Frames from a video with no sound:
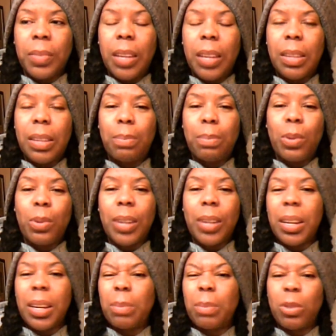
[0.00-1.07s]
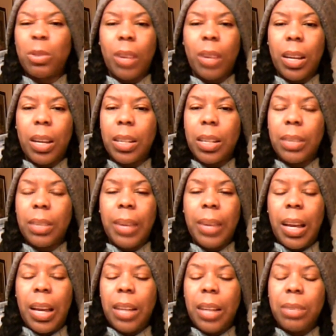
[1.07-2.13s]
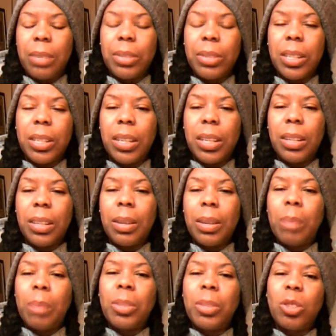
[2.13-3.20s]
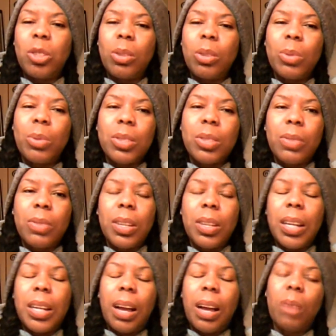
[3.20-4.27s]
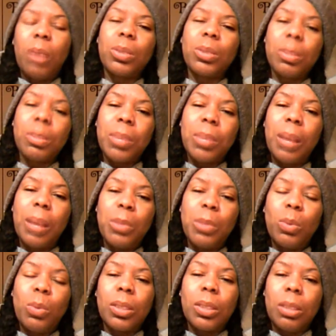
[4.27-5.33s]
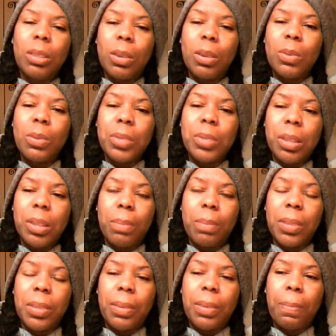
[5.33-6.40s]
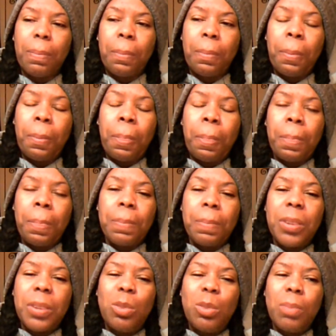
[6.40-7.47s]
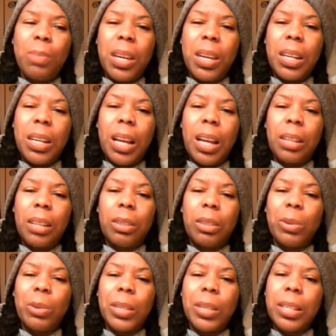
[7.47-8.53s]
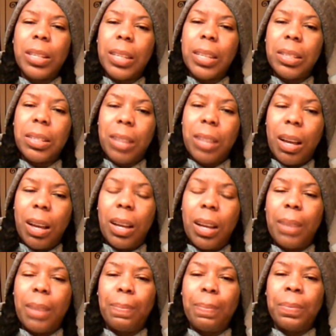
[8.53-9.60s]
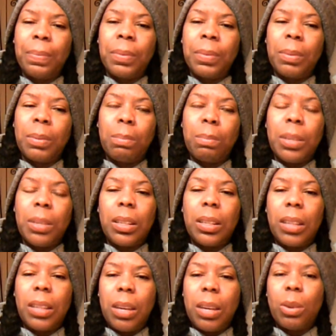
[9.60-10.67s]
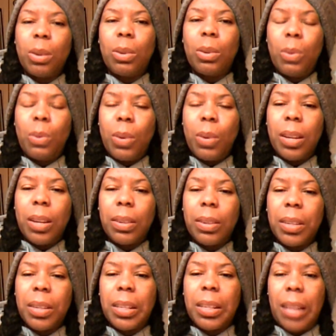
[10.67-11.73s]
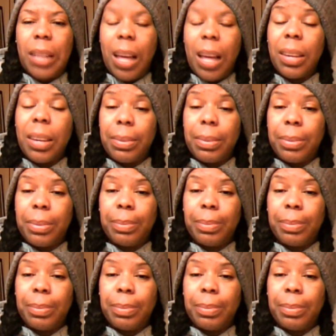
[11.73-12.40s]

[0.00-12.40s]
at that point I kept trying and I never did get it. But it's funny how sometimes you want to learn something and you may not learn it at that time, but later on in life,